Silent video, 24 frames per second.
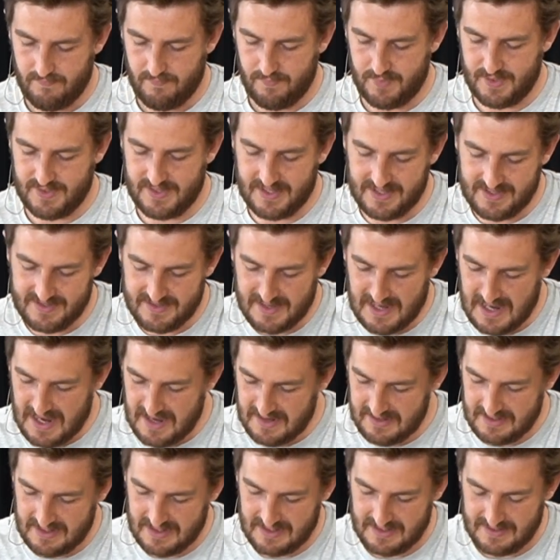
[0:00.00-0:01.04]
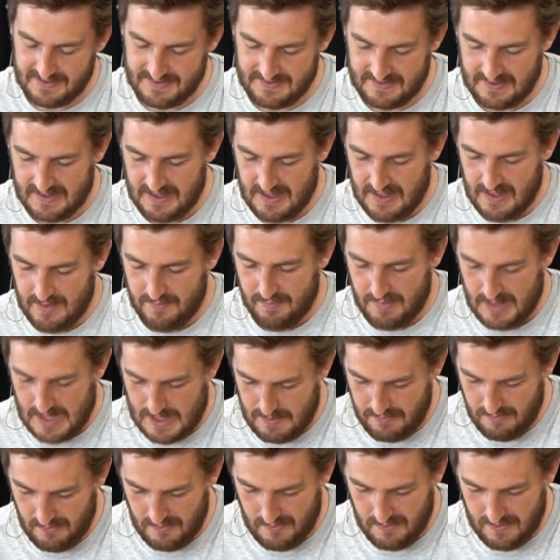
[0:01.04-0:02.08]
But see, sadly, as
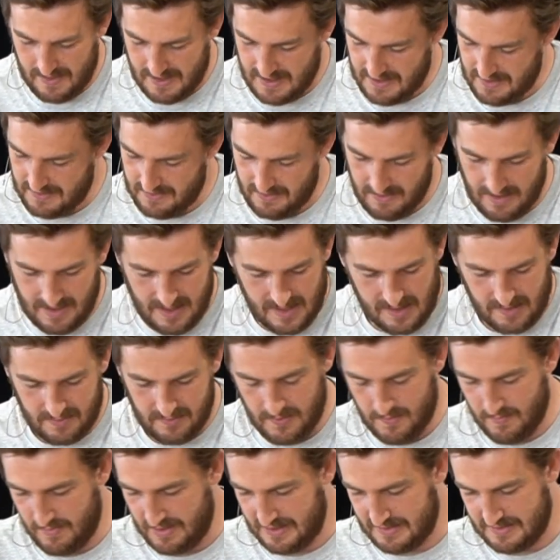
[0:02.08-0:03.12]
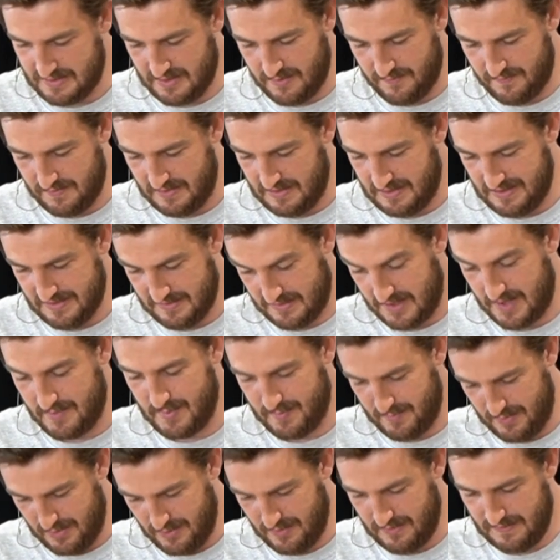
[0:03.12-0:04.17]
people, and I include myself in this, I'm
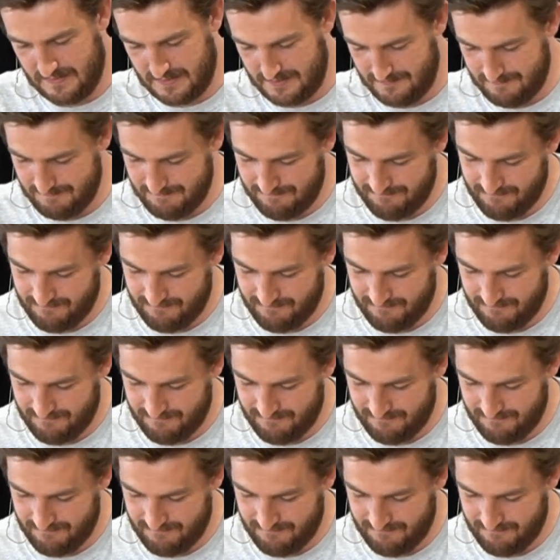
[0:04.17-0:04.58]
a person.